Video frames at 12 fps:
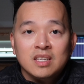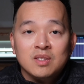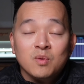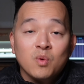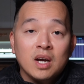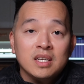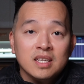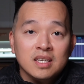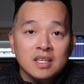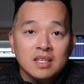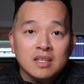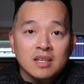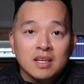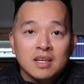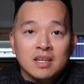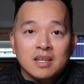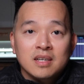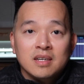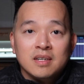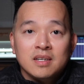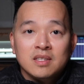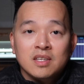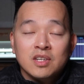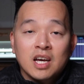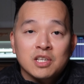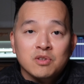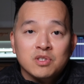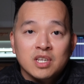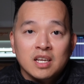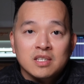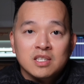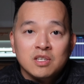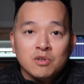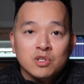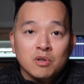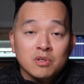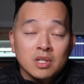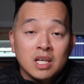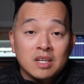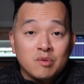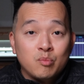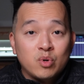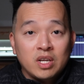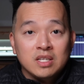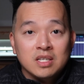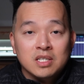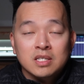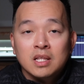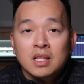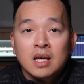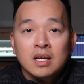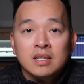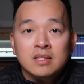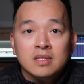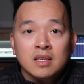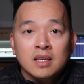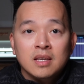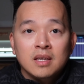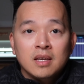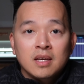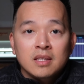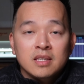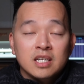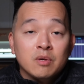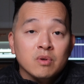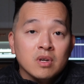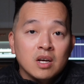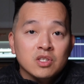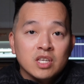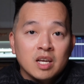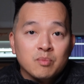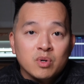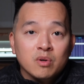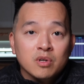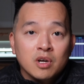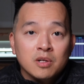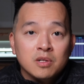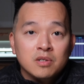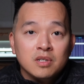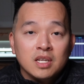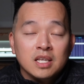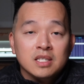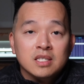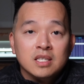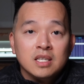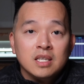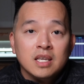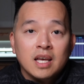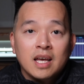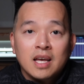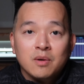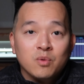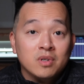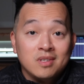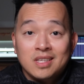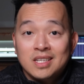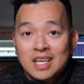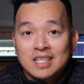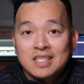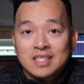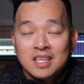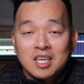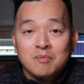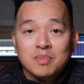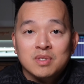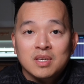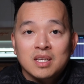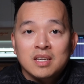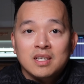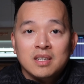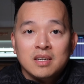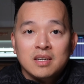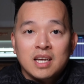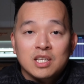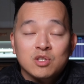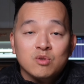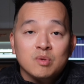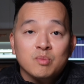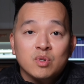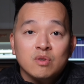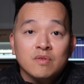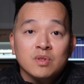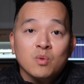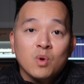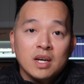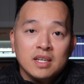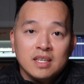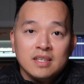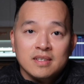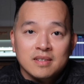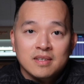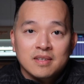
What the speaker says: in the white ink, the nozzle check still shows a lot of breakage in the lines, then I will contact Pro Color and see what are the next steps as to improving the white ink.